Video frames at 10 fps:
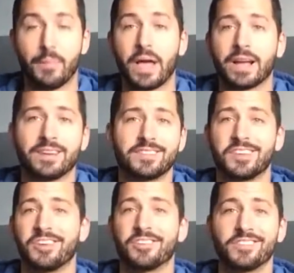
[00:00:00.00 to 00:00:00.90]
I'm not going to
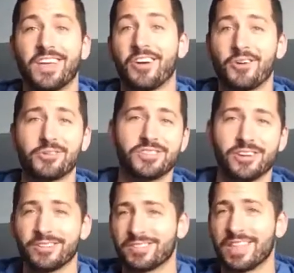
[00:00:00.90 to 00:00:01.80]
sit here and say, oh,
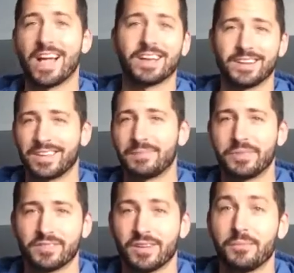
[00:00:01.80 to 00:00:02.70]
Jared's not going to keep
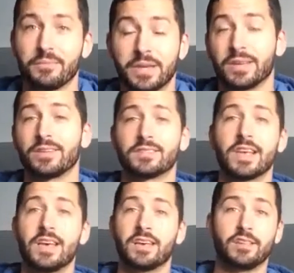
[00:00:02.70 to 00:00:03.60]
this up because
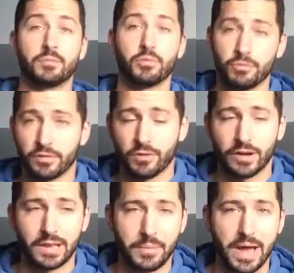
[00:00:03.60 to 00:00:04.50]
he's proved us
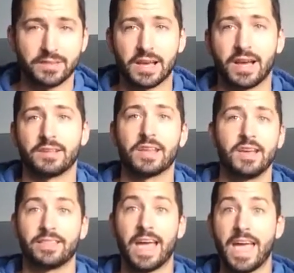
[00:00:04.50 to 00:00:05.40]
wrong in the past, guys.
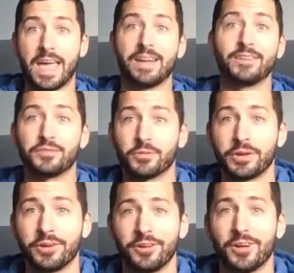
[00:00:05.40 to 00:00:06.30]
The hate is
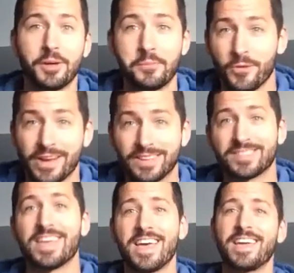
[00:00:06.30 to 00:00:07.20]
real. Embrace
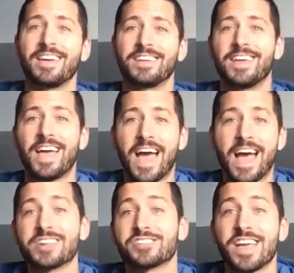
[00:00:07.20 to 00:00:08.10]
the hate.
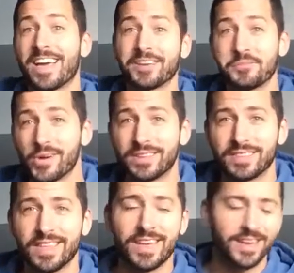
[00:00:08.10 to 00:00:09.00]
Hashtag embrace
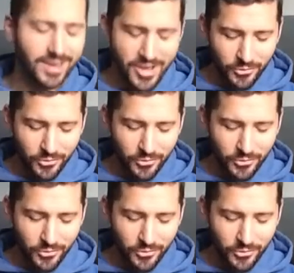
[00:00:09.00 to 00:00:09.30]
the hate.